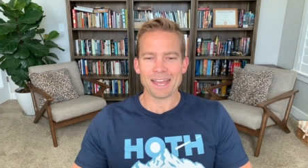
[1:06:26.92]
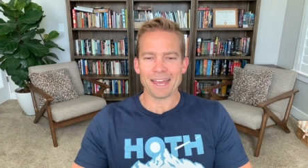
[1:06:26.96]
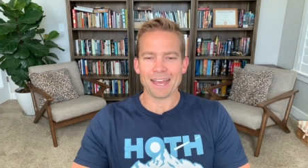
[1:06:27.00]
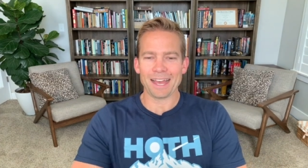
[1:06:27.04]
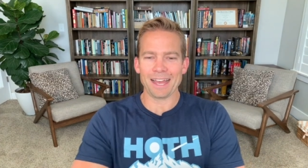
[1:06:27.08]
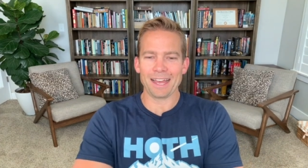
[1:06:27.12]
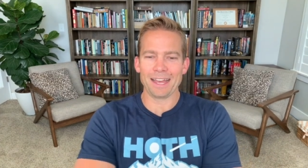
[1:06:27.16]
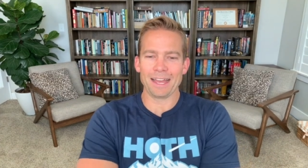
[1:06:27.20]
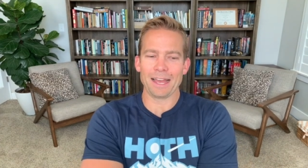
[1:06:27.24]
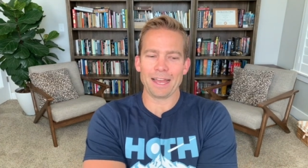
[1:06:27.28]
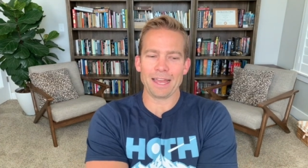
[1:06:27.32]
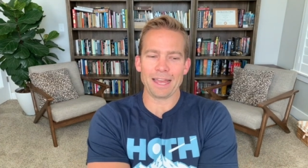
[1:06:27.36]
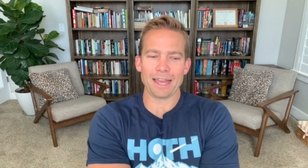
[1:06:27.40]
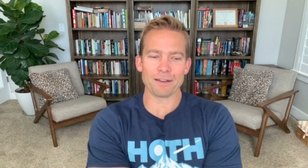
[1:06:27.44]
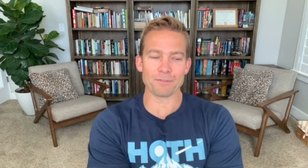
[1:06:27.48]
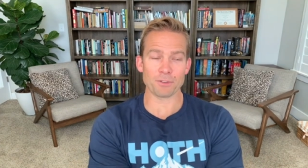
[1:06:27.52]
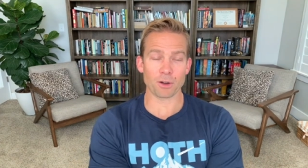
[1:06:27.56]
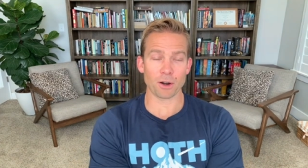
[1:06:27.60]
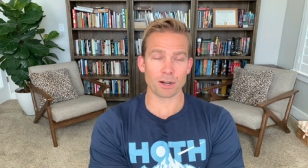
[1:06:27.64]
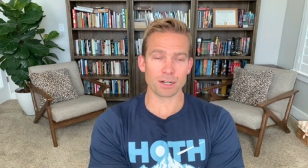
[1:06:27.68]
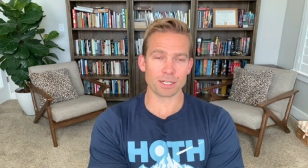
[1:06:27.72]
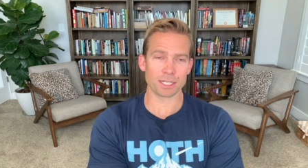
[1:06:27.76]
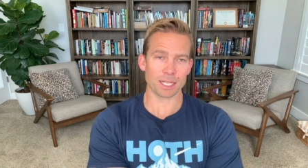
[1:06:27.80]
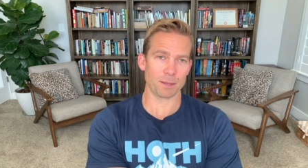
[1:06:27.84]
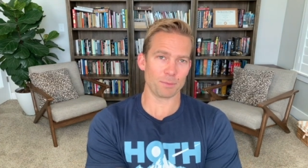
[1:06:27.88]
I have a
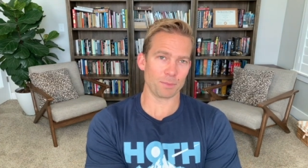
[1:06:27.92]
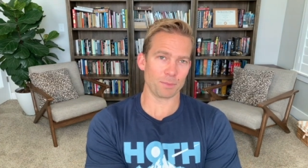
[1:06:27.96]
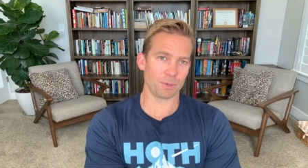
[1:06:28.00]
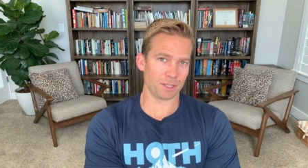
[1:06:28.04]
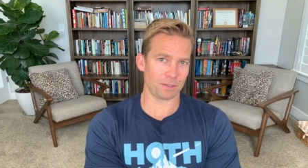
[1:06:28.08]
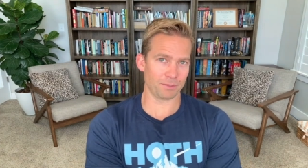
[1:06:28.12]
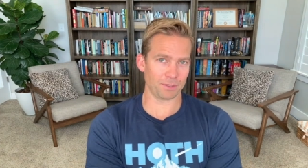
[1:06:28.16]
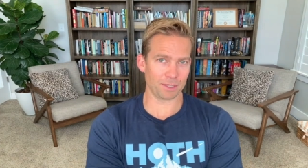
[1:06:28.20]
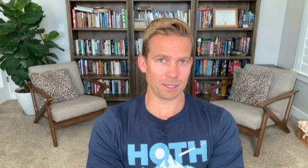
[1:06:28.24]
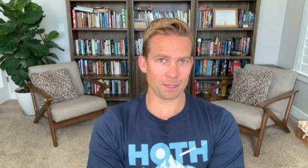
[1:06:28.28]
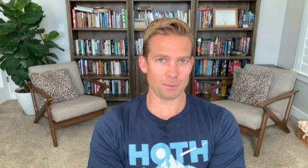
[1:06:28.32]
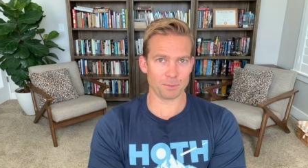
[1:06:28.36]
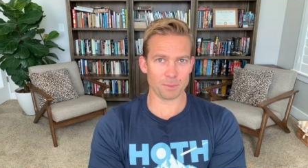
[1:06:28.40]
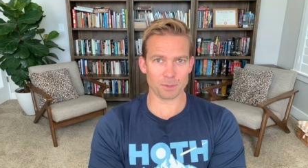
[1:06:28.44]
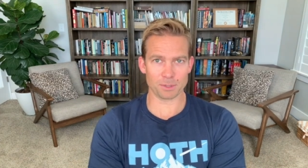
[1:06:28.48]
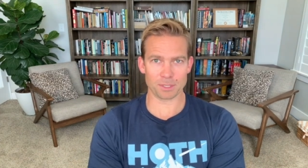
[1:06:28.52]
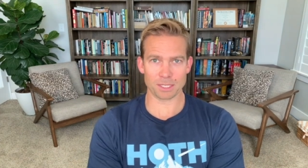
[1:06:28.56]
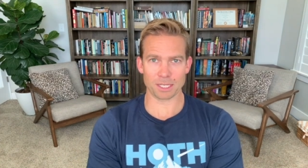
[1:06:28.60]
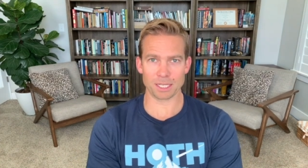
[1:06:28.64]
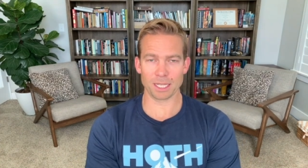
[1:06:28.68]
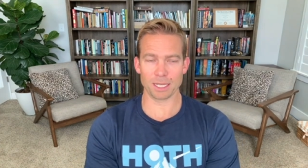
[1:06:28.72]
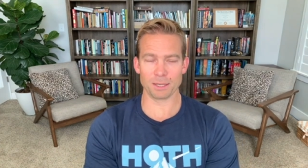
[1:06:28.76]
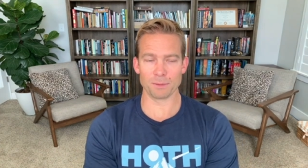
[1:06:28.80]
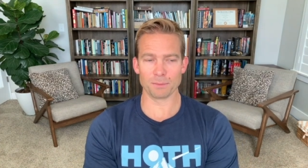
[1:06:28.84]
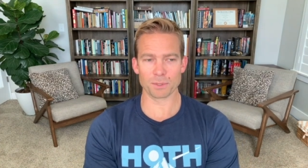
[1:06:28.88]
hard time believing that most
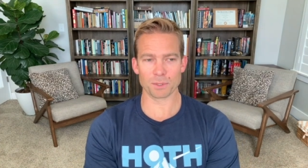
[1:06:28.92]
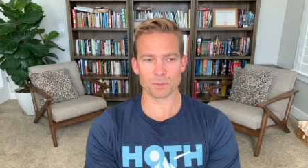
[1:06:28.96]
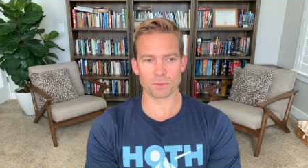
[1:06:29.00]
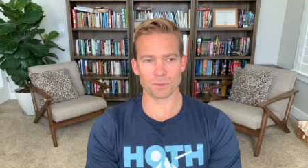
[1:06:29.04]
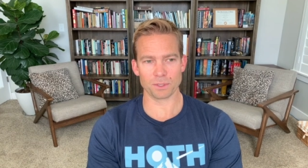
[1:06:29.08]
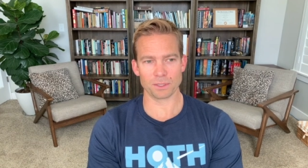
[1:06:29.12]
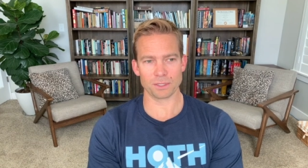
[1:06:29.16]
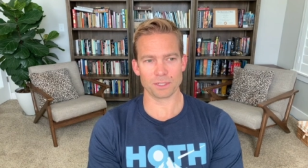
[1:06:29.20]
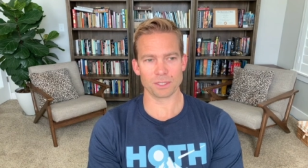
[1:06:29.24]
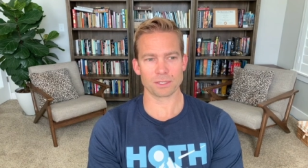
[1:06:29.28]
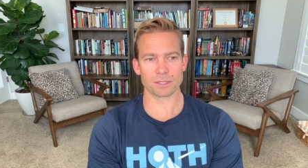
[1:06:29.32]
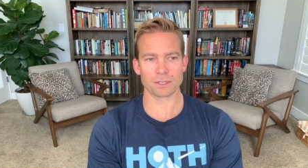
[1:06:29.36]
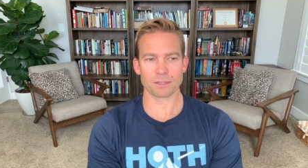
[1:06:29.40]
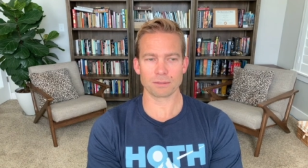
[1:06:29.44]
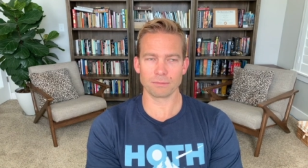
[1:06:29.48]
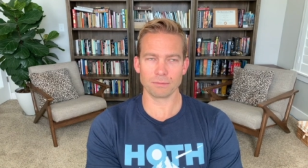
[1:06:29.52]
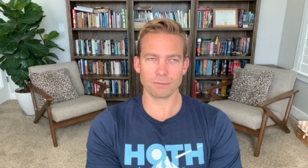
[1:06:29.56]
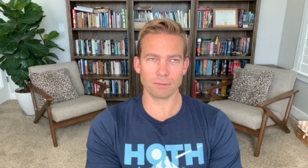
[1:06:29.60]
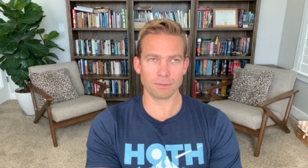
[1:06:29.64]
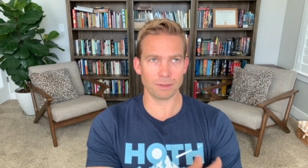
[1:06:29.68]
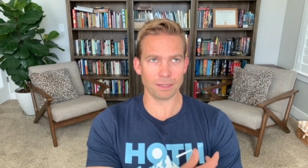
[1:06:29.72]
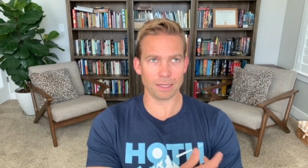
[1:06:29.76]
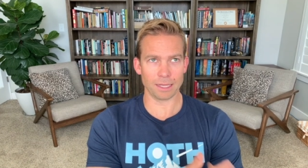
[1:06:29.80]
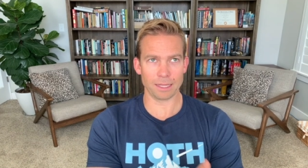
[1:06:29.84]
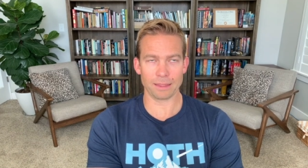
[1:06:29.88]
DMs would just
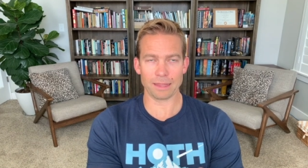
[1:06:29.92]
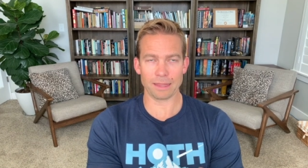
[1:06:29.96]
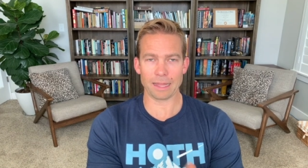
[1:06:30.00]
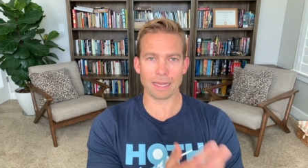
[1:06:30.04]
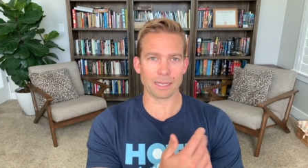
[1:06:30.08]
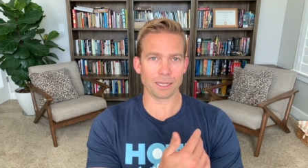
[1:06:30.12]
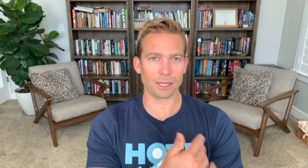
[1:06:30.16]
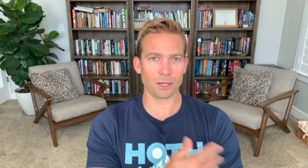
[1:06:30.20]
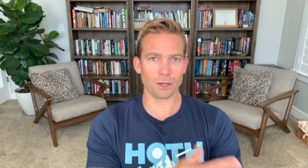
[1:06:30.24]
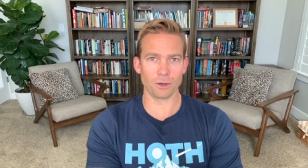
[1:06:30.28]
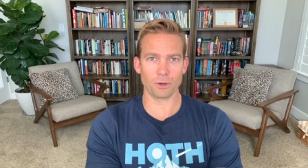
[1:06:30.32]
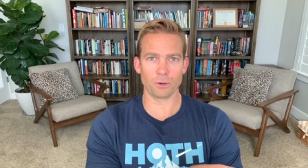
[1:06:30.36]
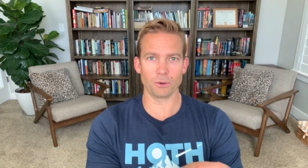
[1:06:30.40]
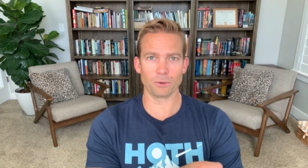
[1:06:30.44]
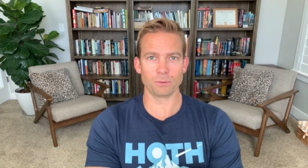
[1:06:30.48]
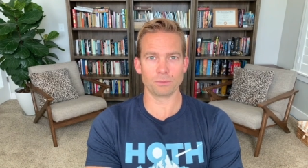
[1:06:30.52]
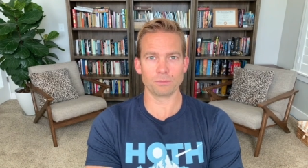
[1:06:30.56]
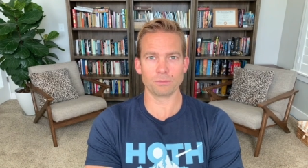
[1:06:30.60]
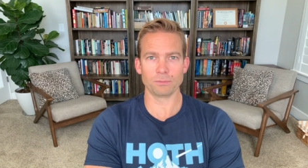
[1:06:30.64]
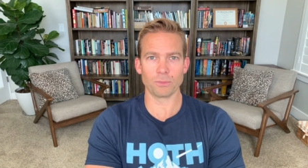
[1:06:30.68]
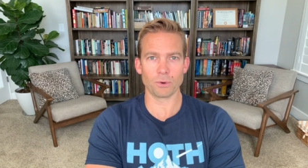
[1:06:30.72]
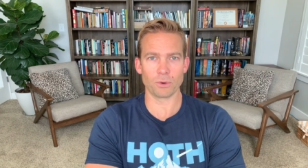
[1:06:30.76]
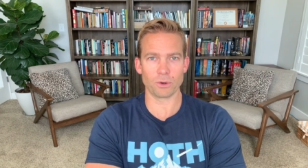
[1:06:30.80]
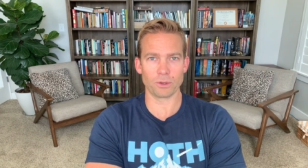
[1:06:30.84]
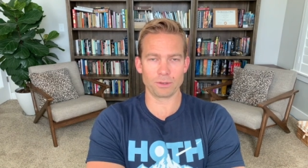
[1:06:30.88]
let that go
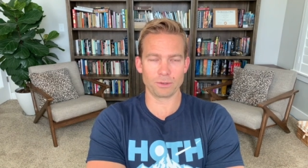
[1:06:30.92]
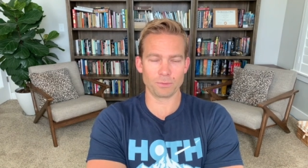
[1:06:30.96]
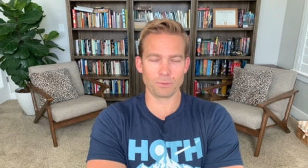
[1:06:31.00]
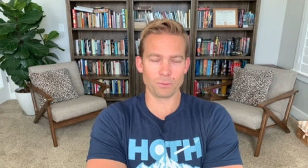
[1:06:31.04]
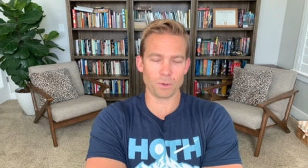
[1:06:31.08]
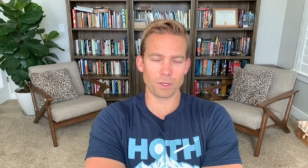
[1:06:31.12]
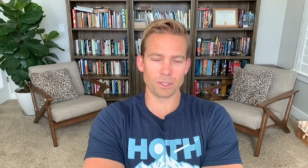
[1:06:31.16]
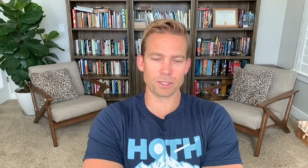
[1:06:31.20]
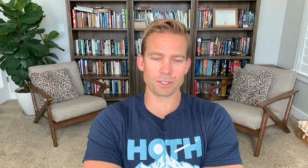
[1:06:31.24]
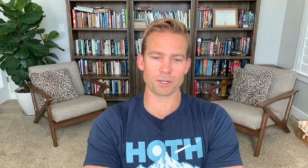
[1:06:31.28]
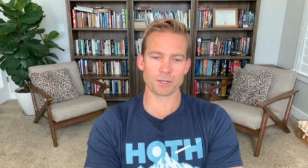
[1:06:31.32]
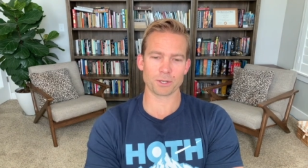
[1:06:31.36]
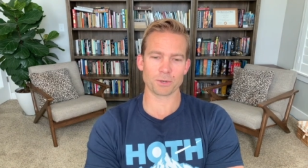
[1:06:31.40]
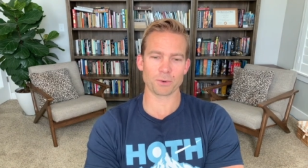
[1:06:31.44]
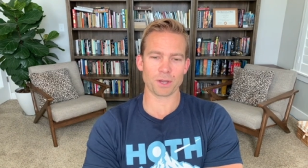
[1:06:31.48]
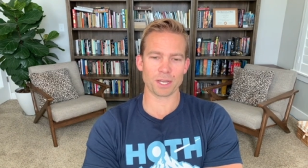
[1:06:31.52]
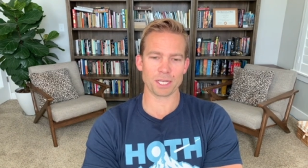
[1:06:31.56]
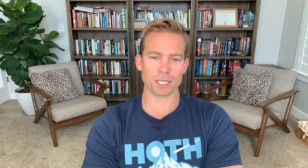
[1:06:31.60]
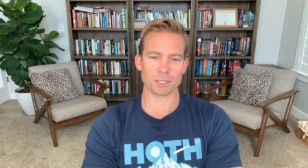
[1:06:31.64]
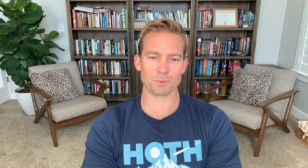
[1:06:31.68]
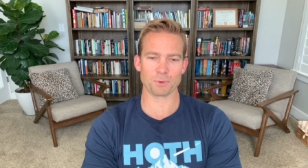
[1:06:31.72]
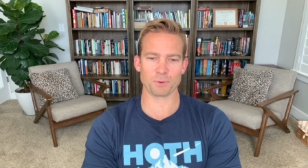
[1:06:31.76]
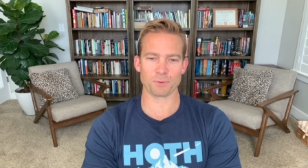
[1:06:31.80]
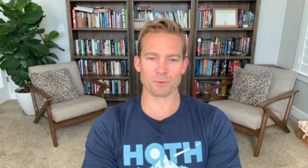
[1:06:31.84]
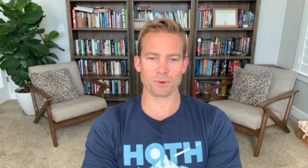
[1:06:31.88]
more than once or
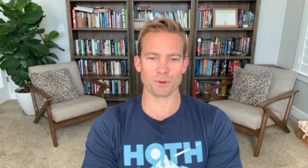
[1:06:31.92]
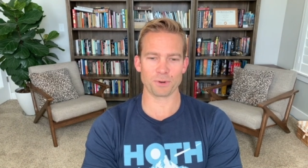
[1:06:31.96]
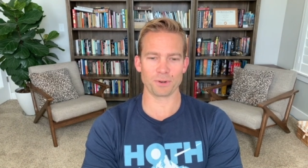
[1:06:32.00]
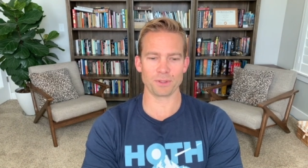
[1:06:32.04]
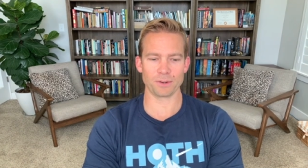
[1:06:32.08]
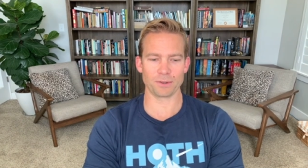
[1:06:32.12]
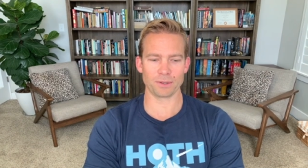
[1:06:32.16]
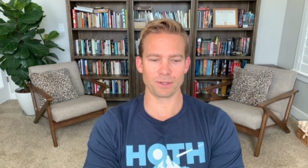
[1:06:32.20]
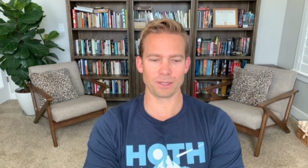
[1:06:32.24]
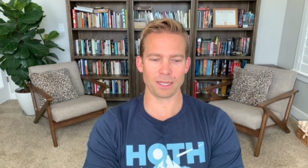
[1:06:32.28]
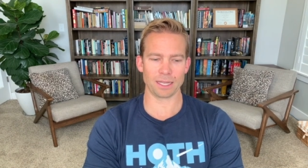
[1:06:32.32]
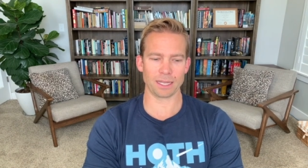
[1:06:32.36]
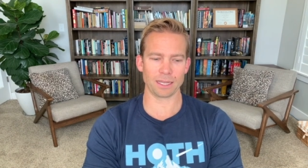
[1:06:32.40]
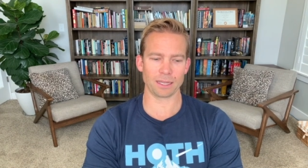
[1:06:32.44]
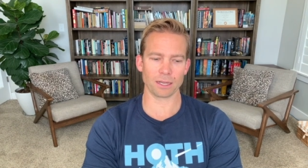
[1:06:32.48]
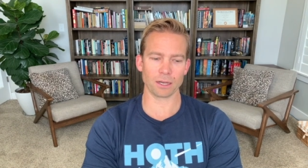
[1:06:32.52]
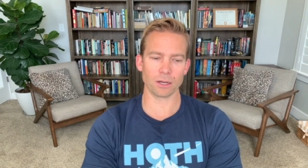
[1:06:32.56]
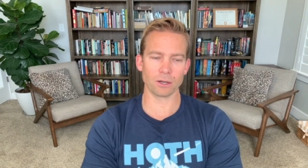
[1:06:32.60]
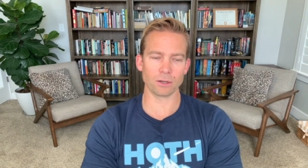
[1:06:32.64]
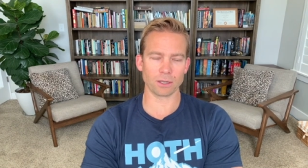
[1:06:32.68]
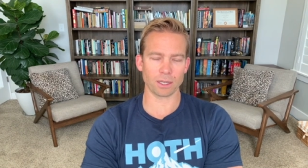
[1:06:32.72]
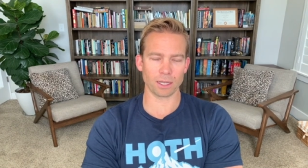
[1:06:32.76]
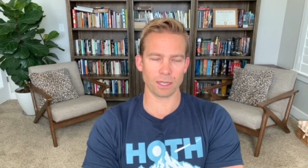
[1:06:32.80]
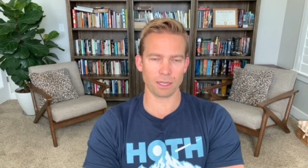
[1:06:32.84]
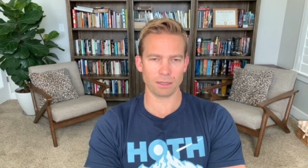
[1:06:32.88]
twice before they were like,
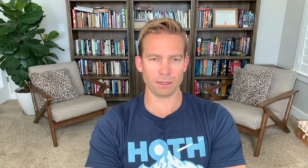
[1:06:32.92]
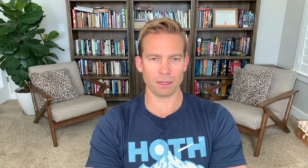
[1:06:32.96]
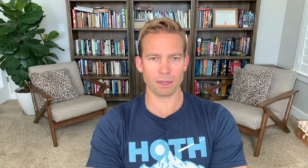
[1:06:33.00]
okay,